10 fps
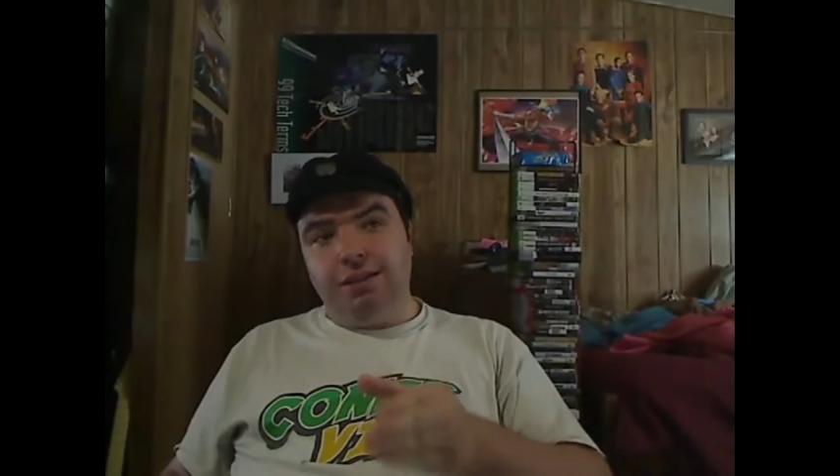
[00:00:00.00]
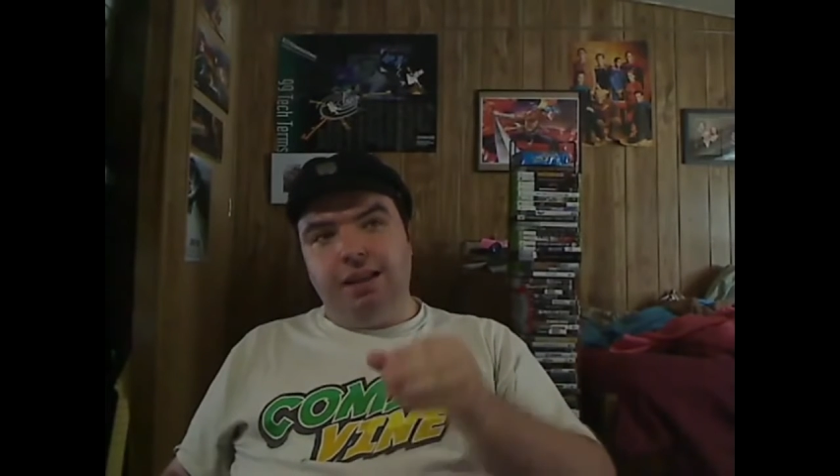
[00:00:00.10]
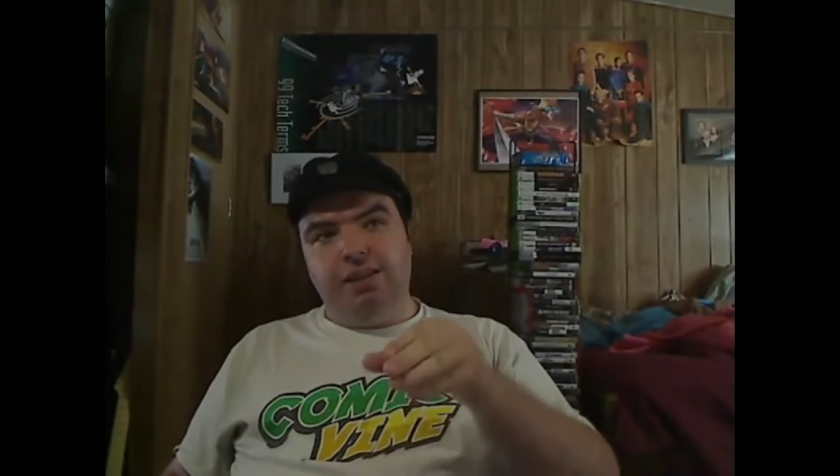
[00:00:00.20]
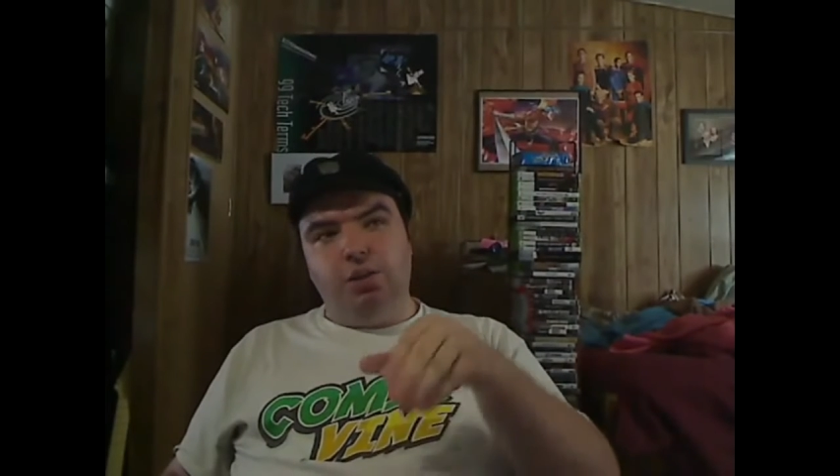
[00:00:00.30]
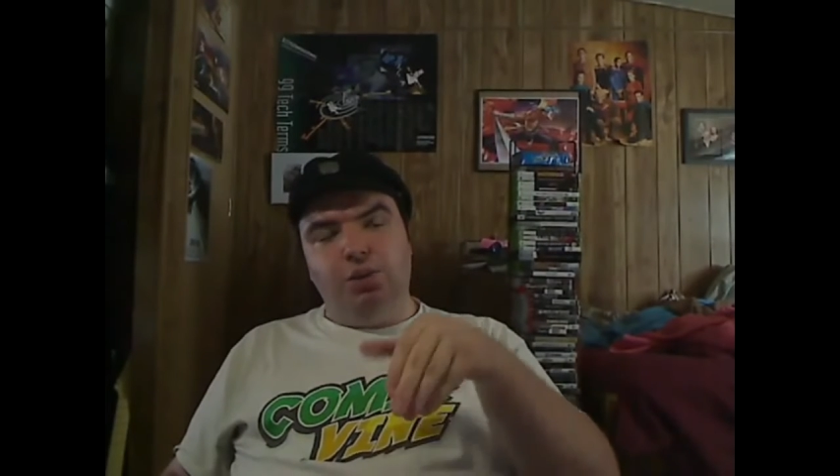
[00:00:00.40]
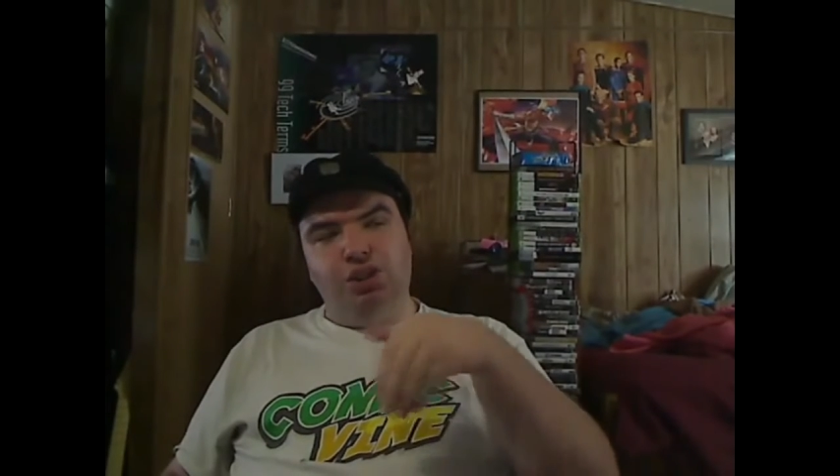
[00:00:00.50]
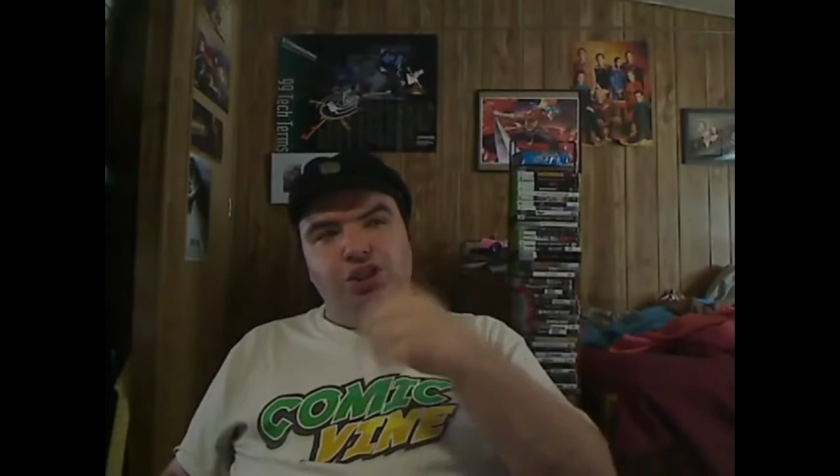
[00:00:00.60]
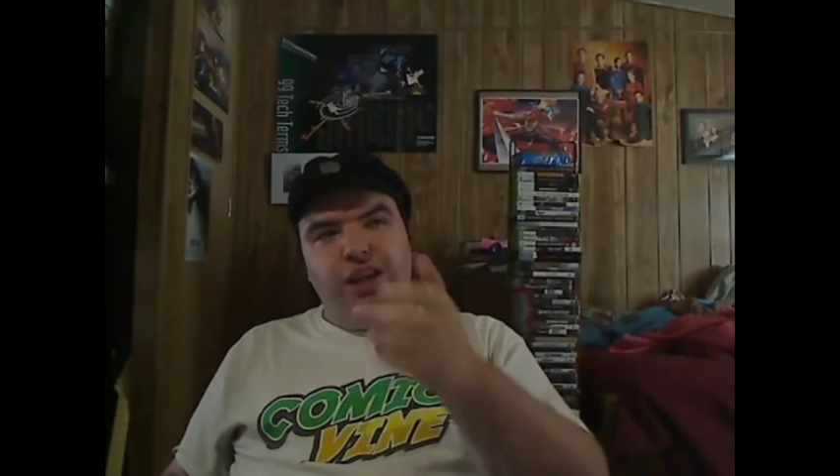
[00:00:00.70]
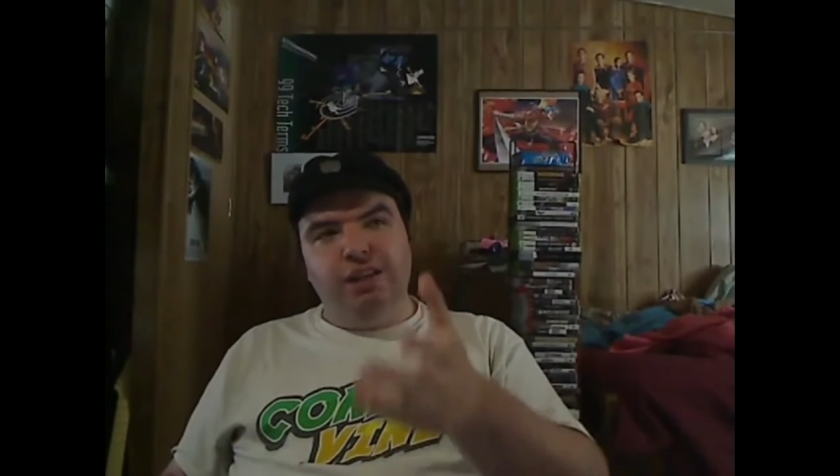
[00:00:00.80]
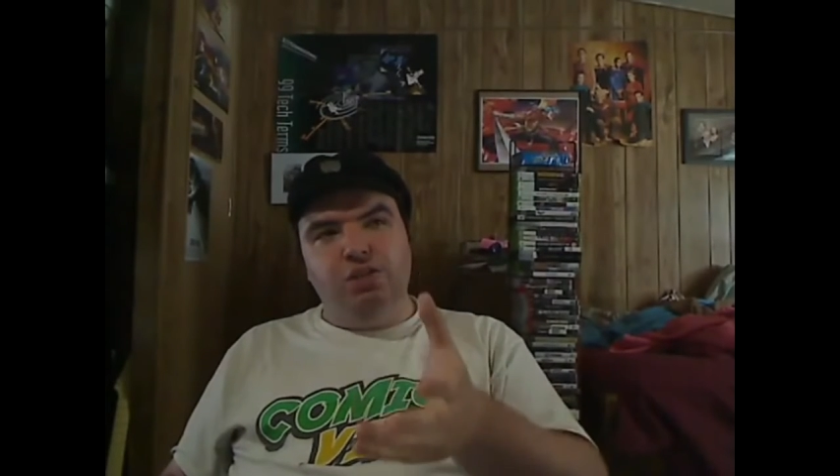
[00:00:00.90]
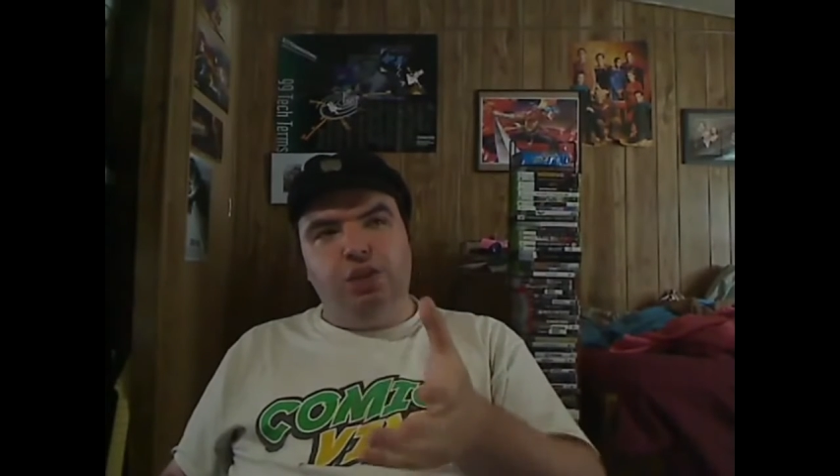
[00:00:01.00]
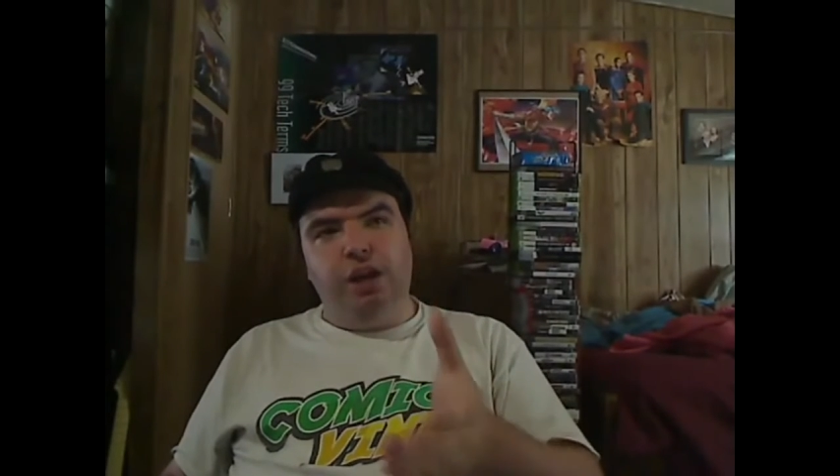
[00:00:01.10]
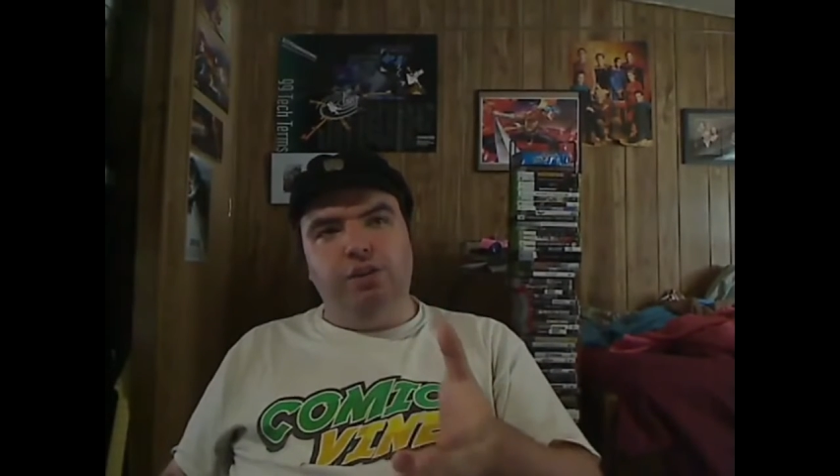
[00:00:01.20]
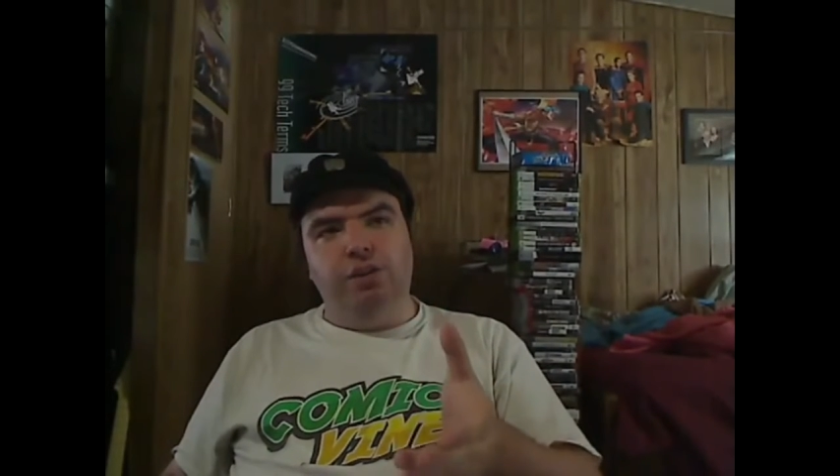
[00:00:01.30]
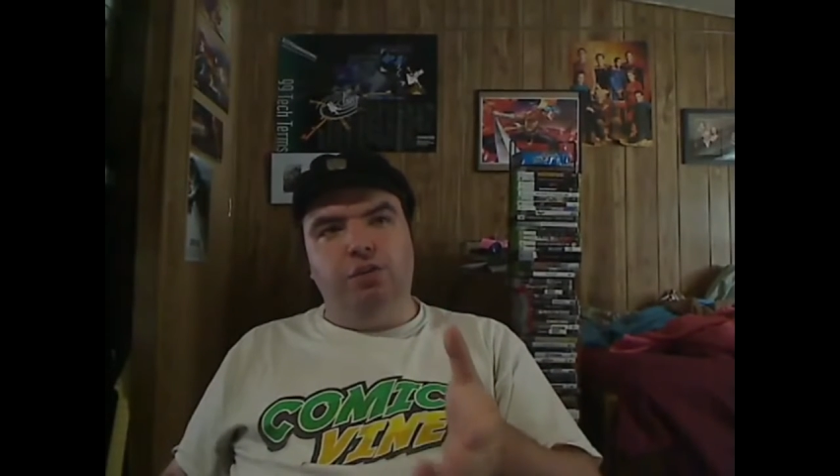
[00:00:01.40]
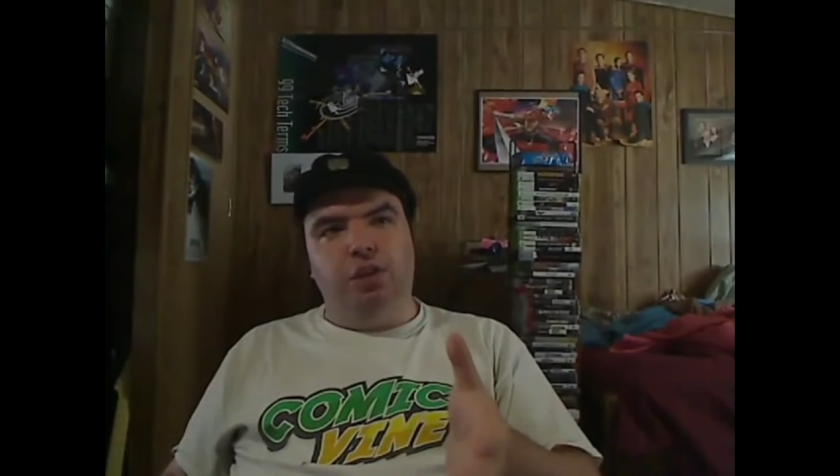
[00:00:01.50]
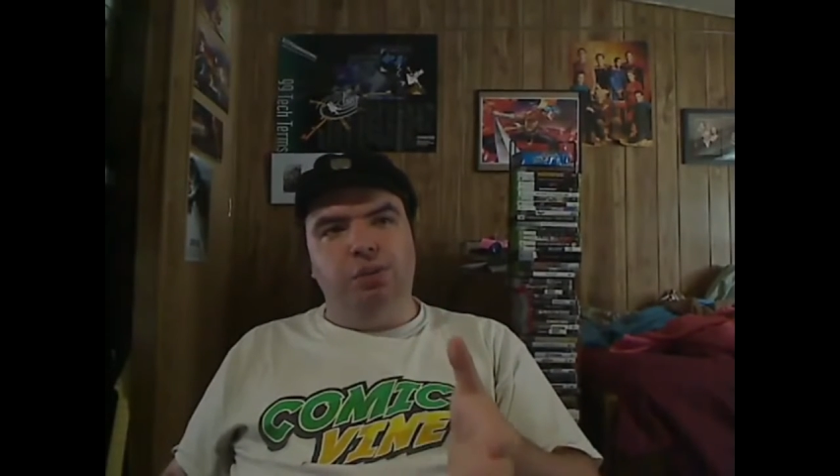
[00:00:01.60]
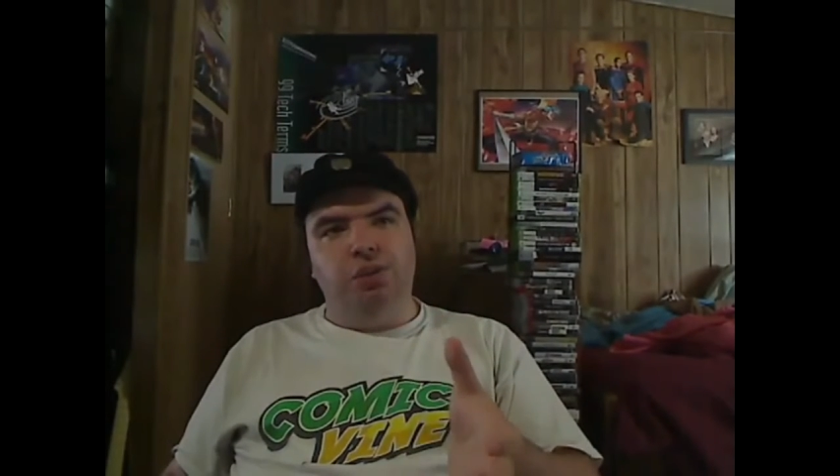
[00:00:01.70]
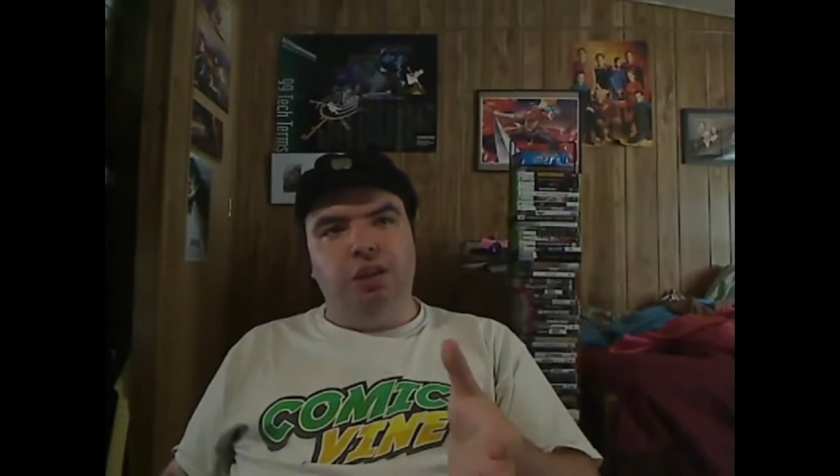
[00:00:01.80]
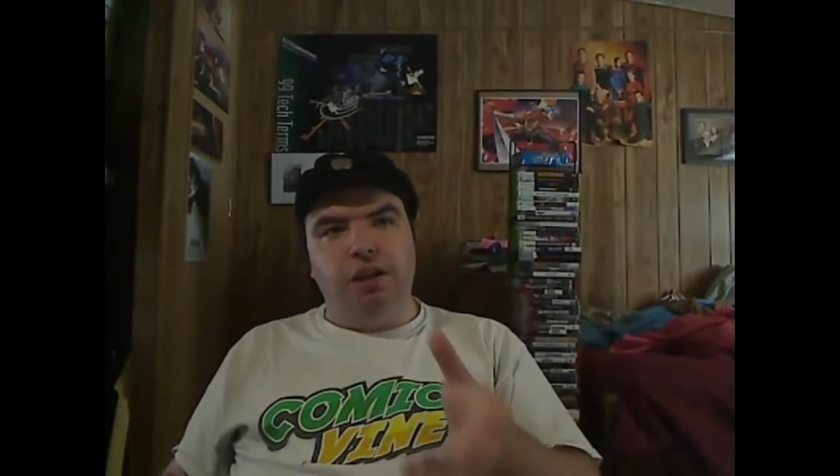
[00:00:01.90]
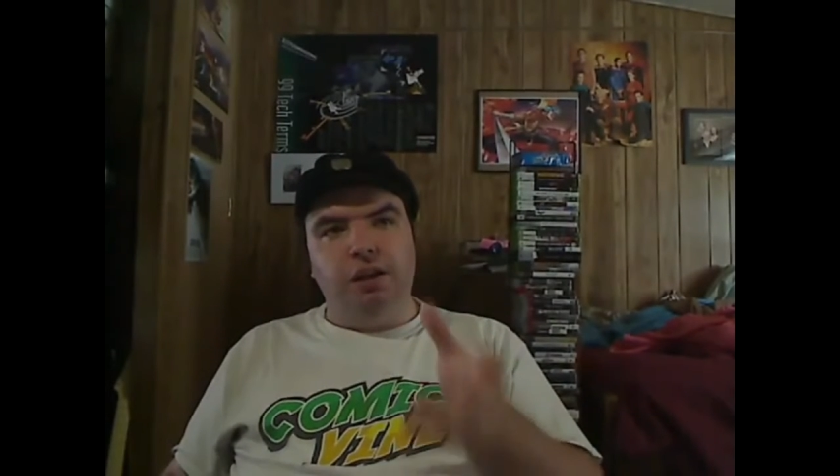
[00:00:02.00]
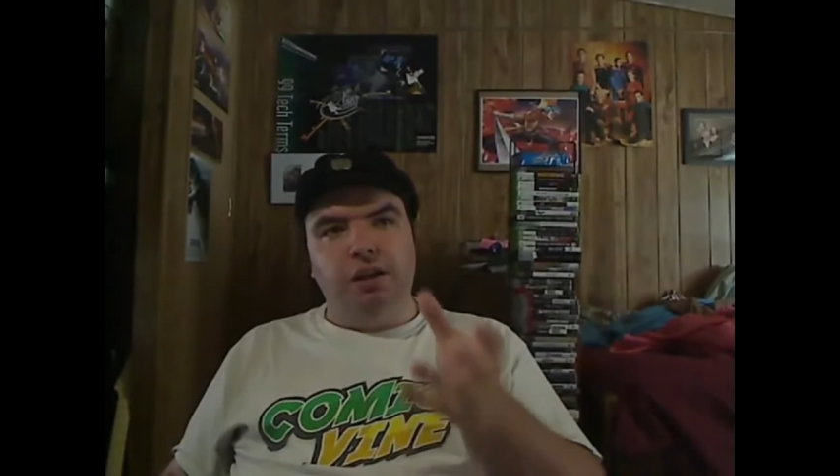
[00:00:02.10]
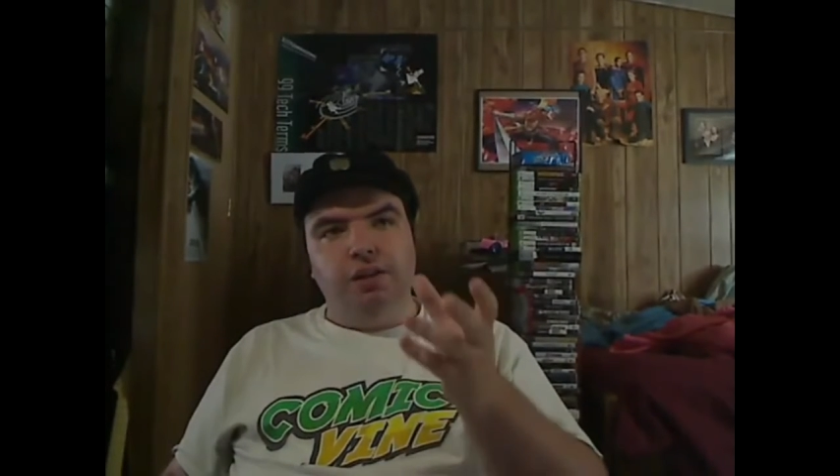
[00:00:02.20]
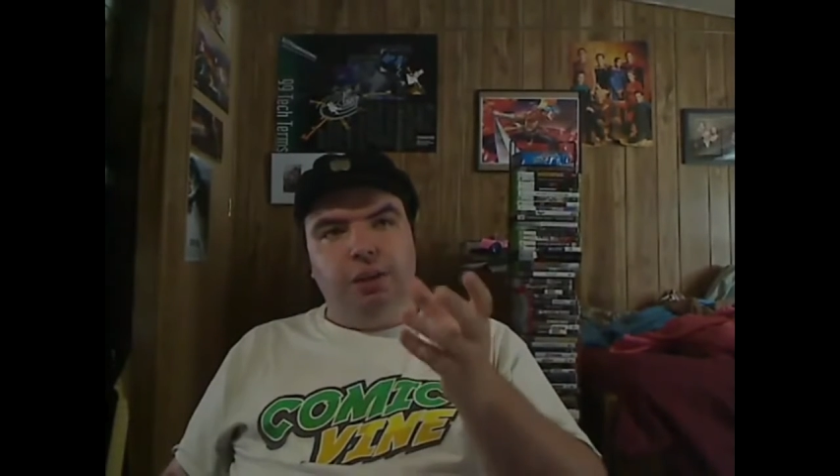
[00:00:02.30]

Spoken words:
Like, there were scenes of character development there